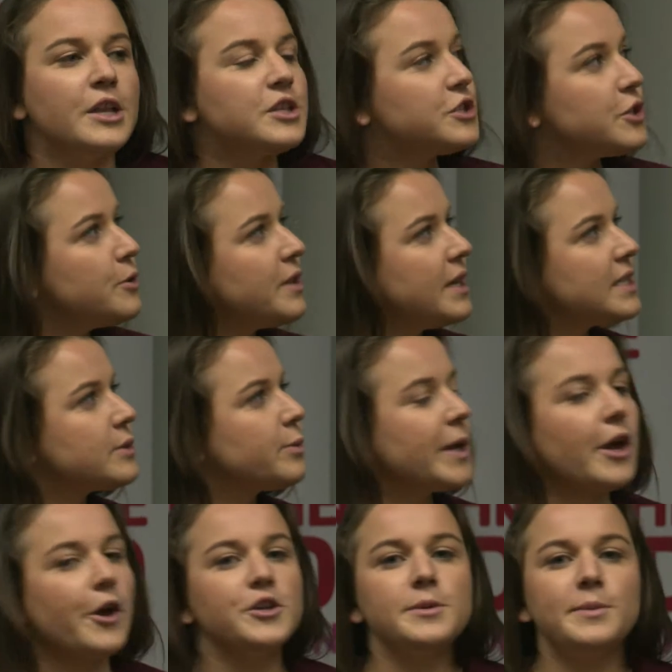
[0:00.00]
To do this, we're
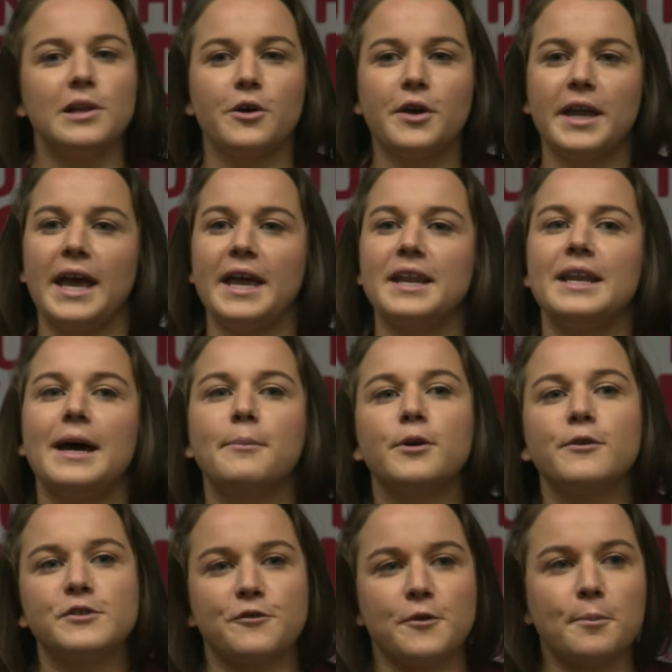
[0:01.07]
going to be looking at a number
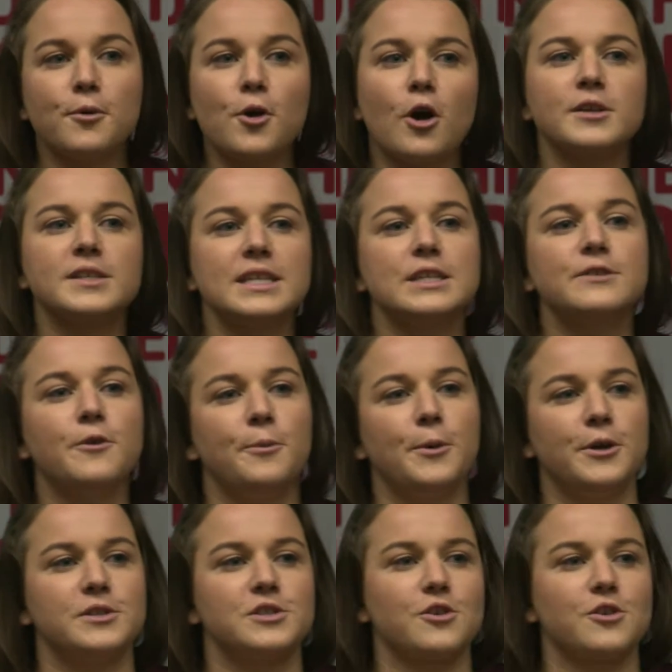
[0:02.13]
of different proxies for bird